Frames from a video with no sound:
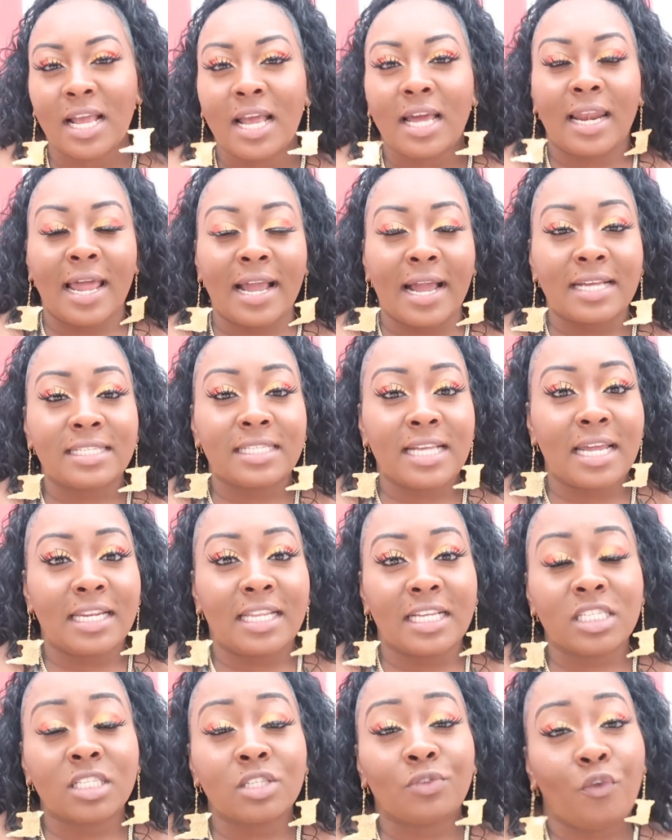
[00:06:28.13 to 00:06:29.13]
Like I said,
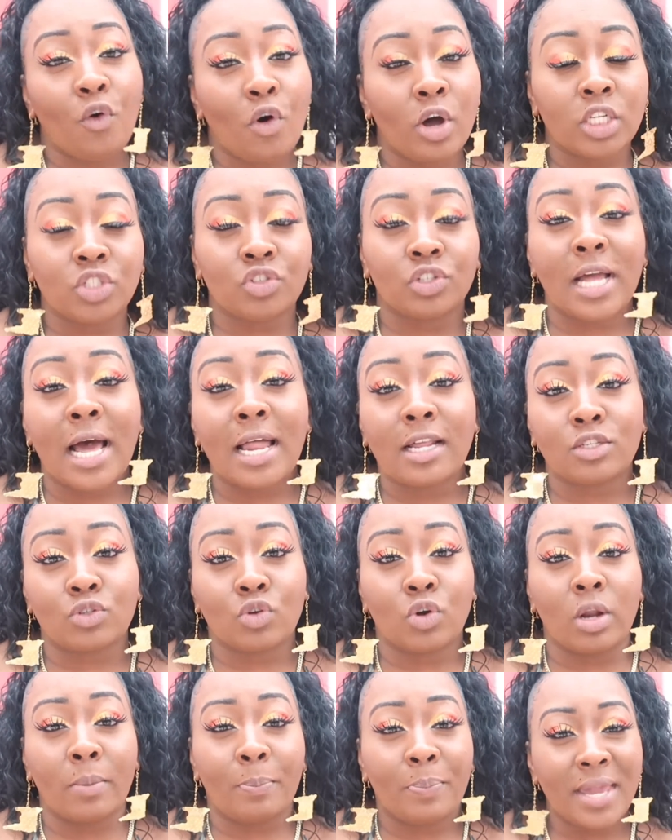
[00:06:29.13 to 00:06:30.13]
this is $400
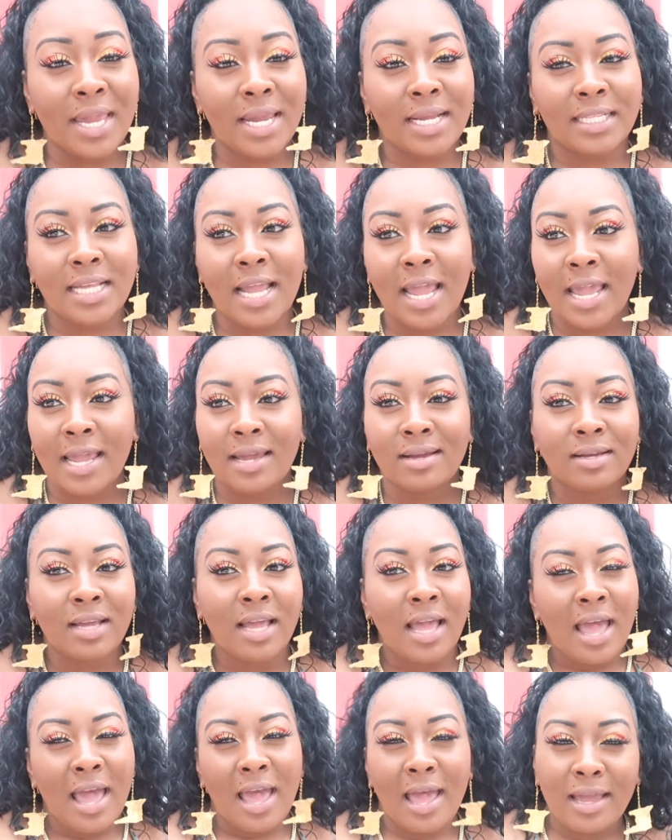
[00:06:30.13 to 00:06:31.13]
on a peak day.
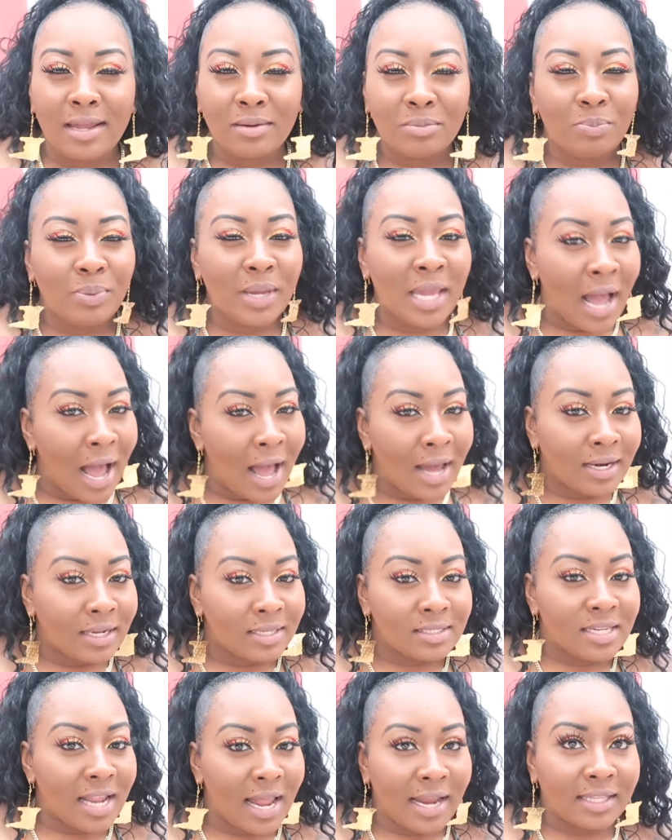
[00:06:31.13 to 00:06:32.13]
And be
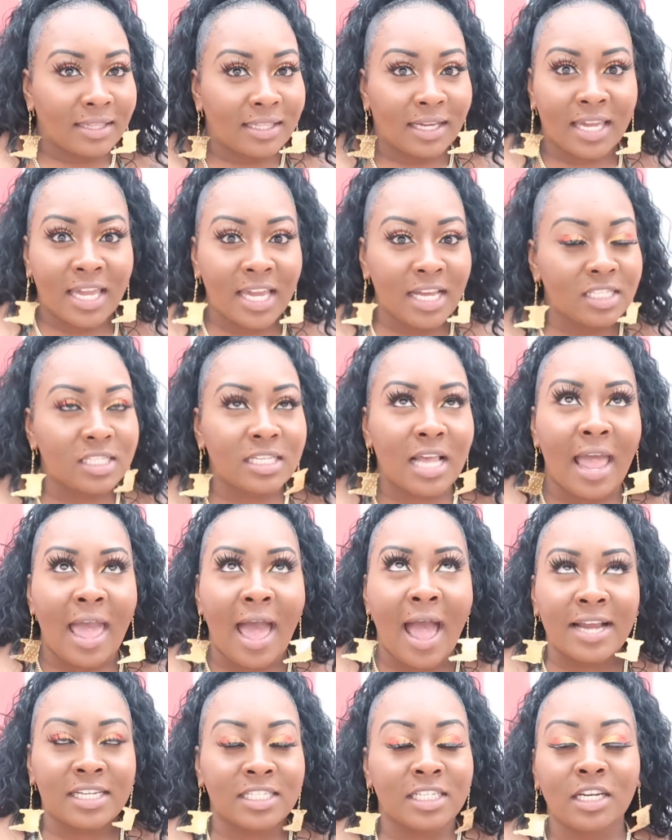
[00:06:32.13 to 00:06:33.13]
honest, like the kids
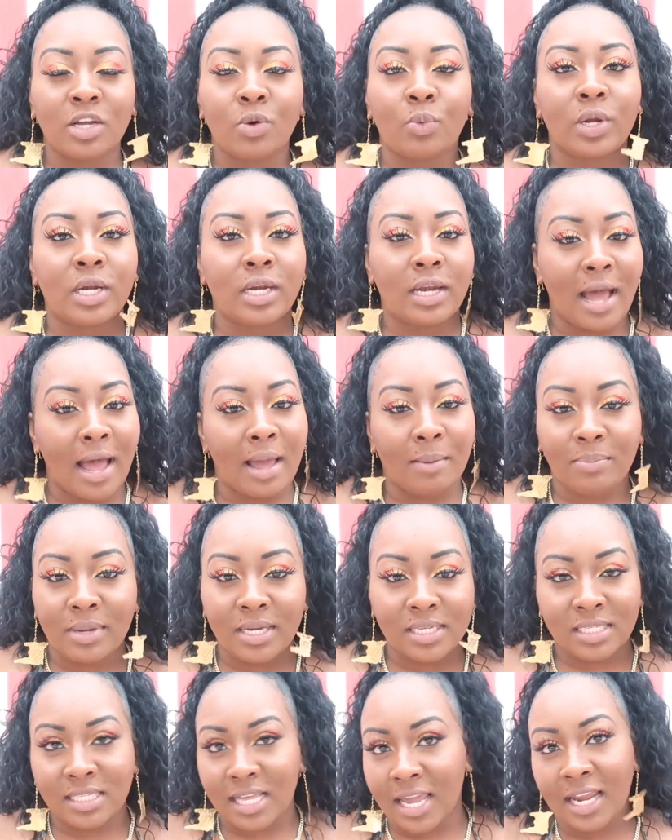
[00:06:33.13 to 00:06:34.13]
actually would not be
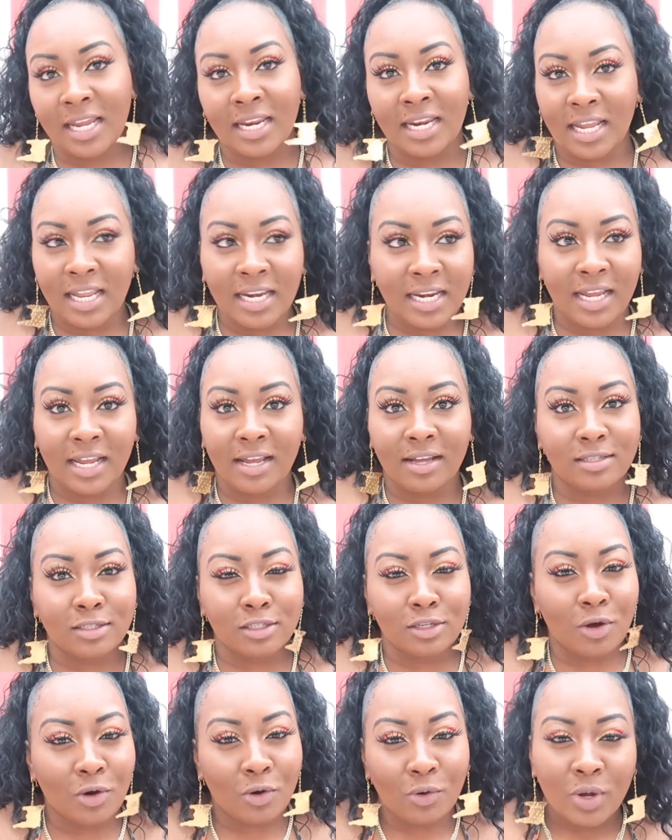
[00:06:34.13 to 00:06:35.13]
staying in here.
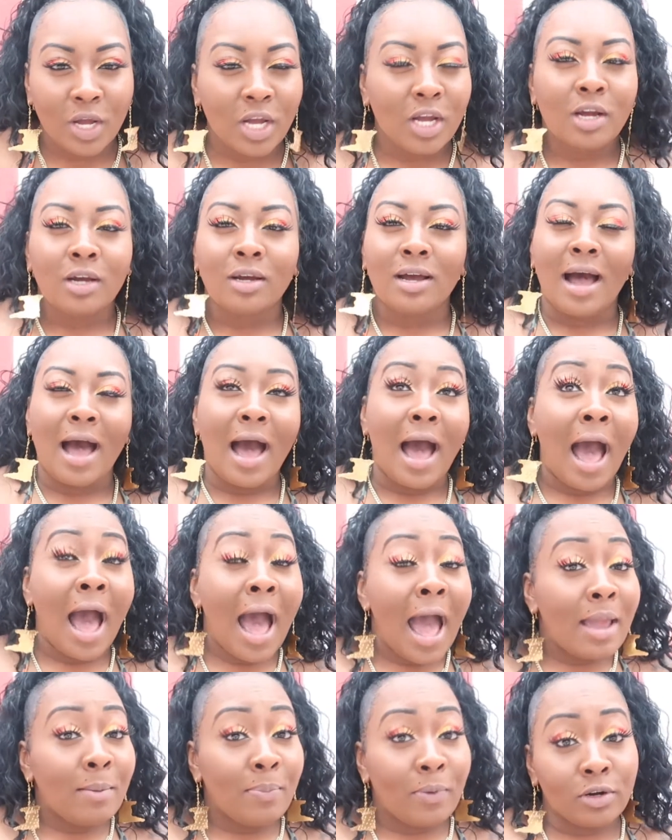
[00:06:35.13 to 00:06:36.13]
So
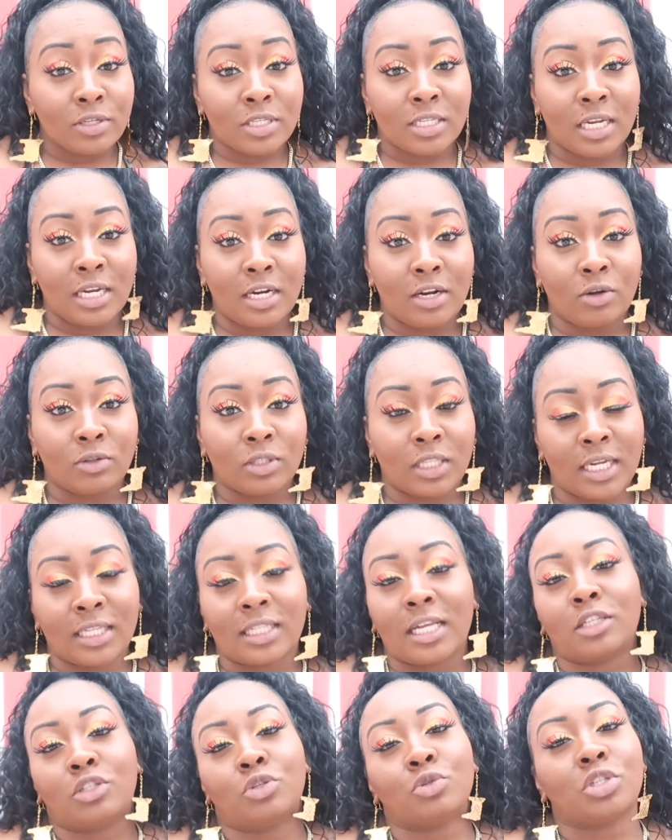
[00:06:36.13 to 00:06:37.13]
I personally don't think
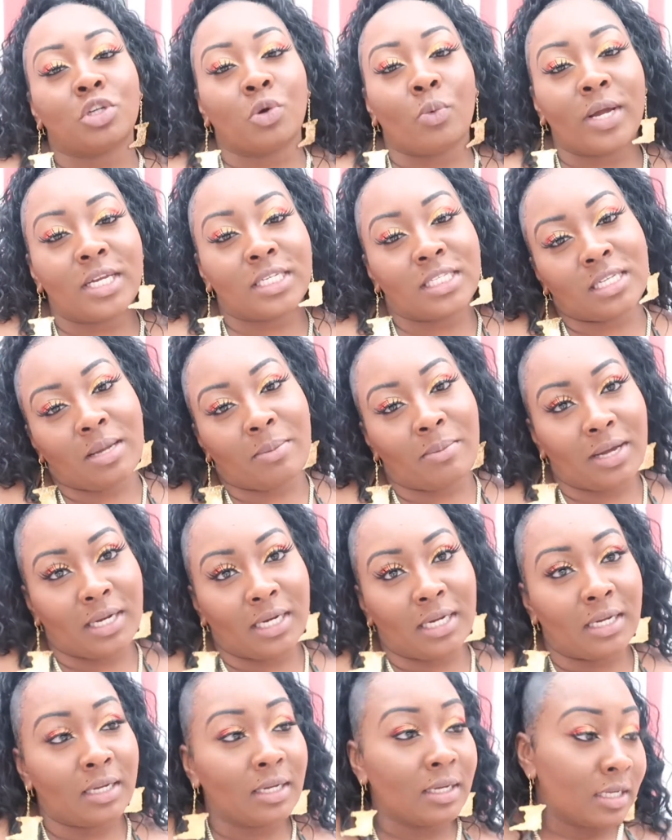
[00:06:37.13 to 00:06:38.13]
that you should waste your
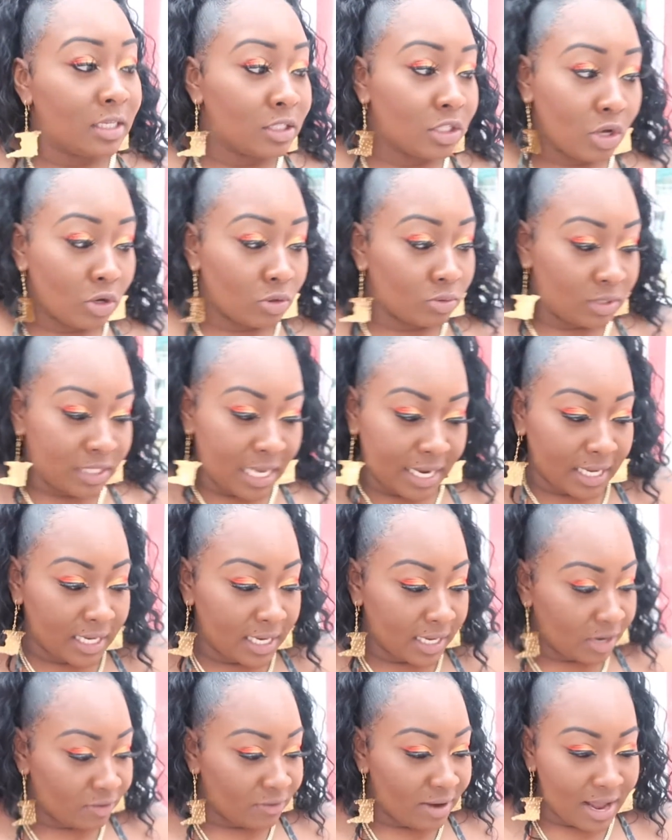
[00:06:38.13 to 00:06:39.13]
money. So take a
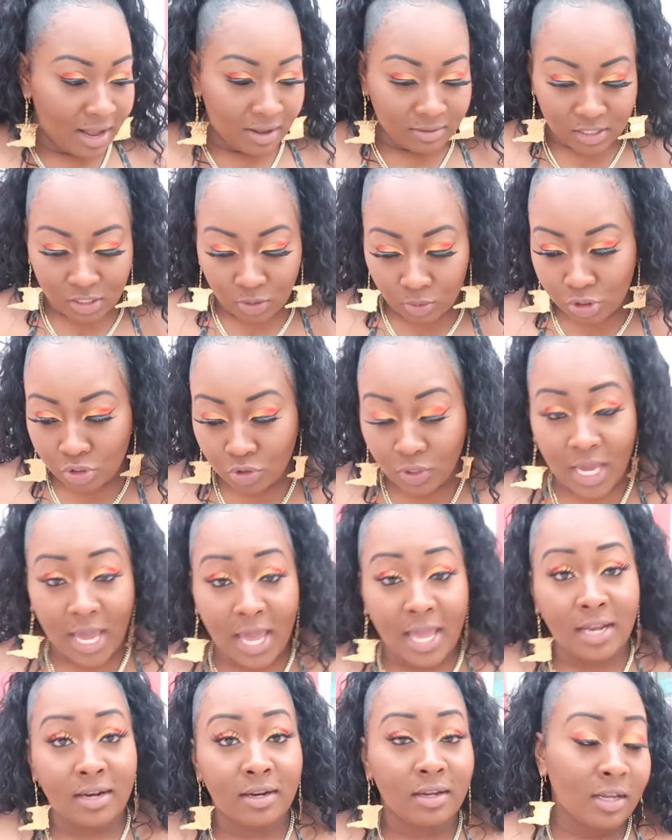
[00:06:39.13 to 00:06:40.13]
look around, see what you
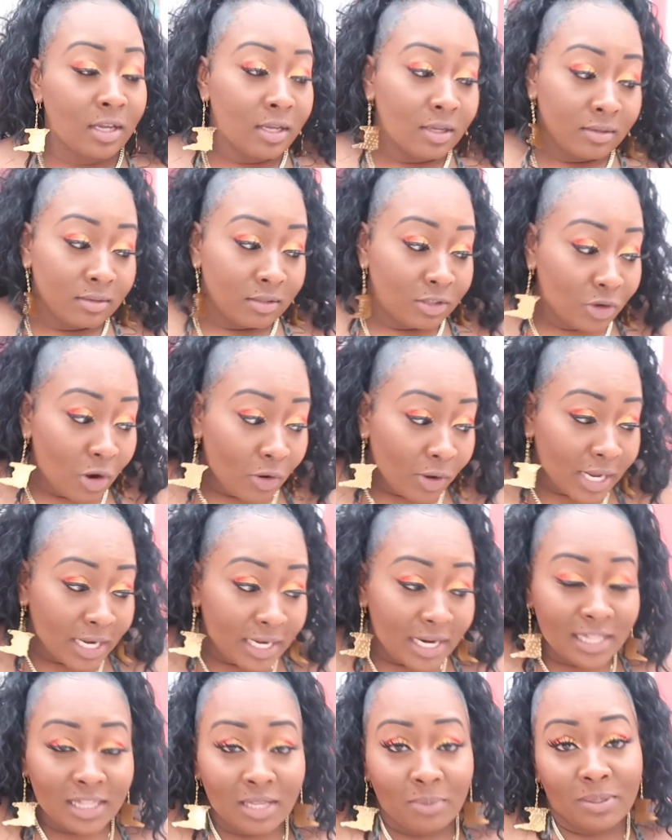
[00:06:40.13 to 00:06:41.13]
get. You don't get
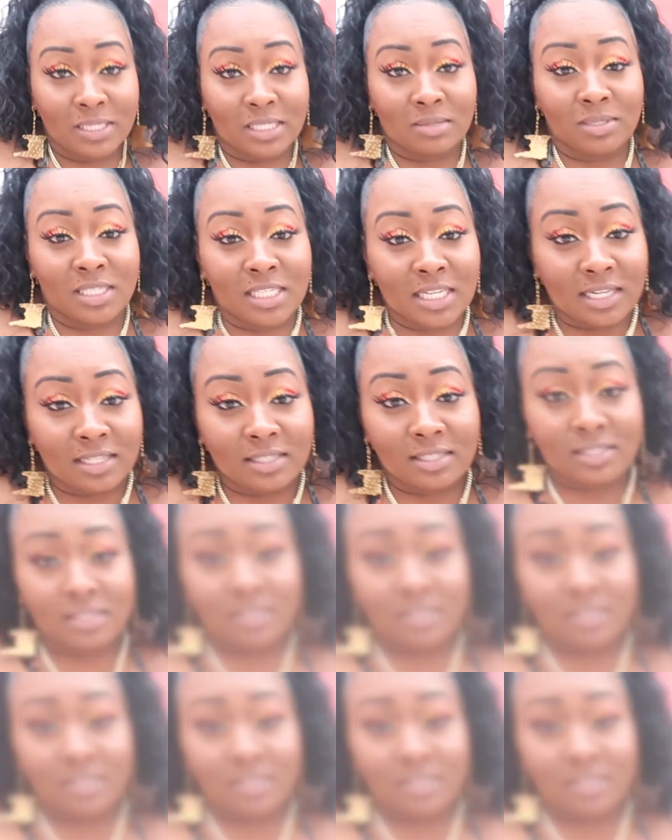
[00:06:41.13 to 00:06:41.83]
nothing but some seats.